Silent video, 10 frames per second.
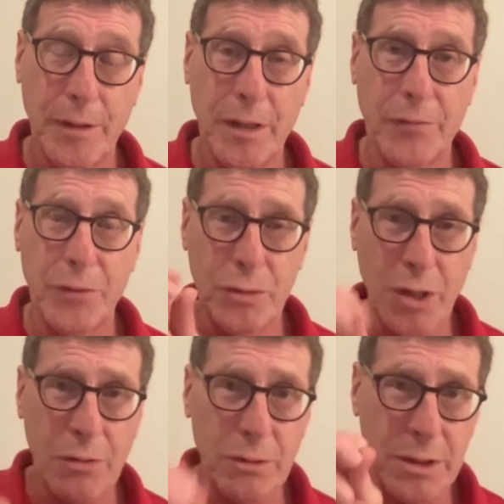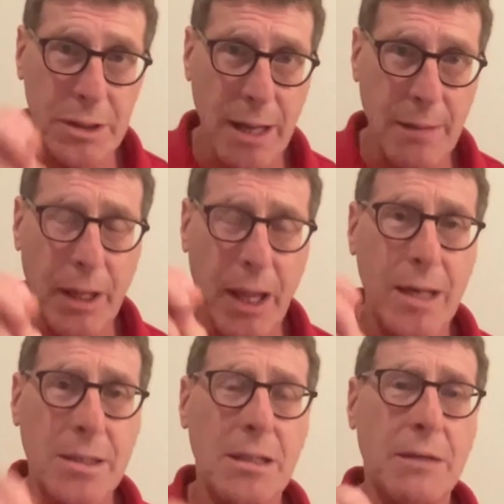If you don't
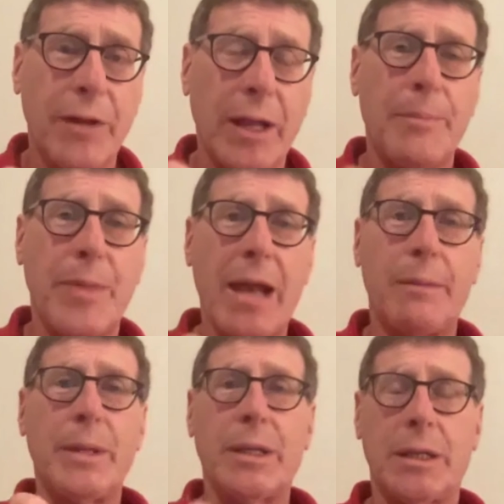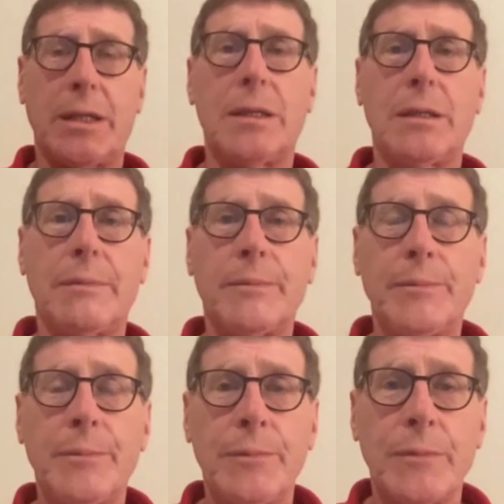stabilize and develop that ability
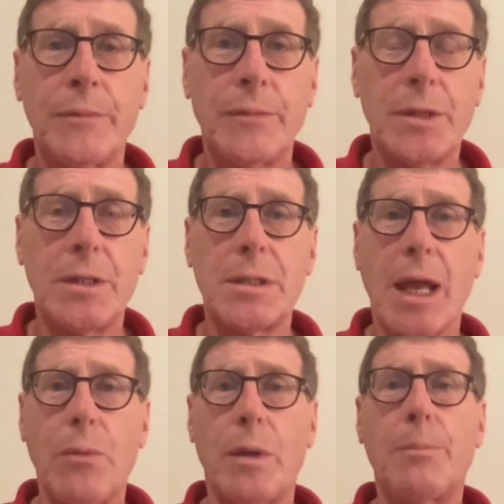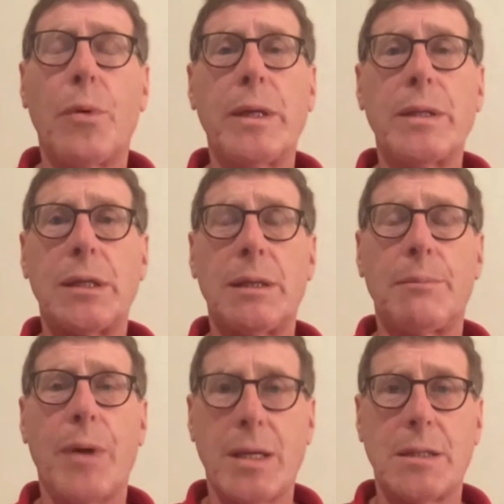to stay one-pointed and
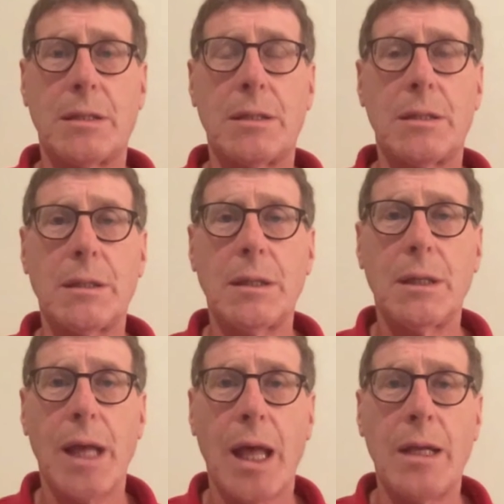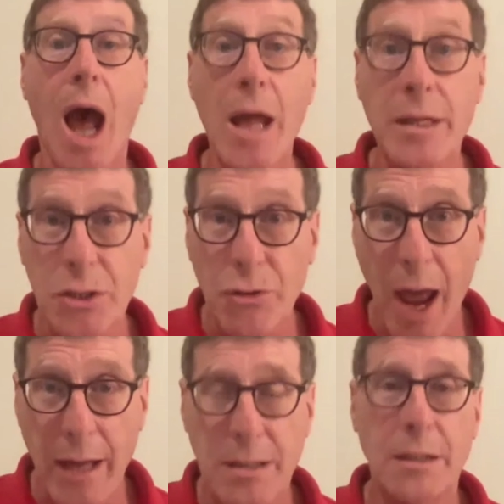present and
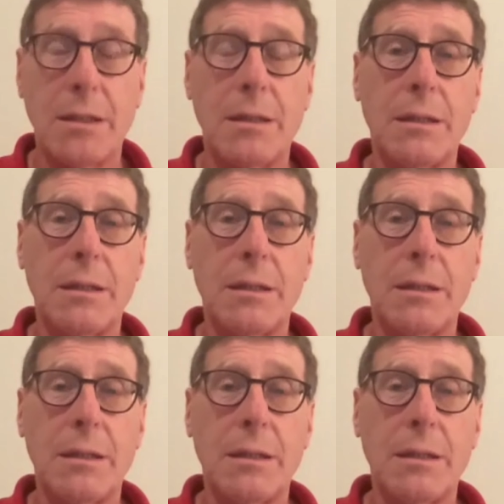non-distracted,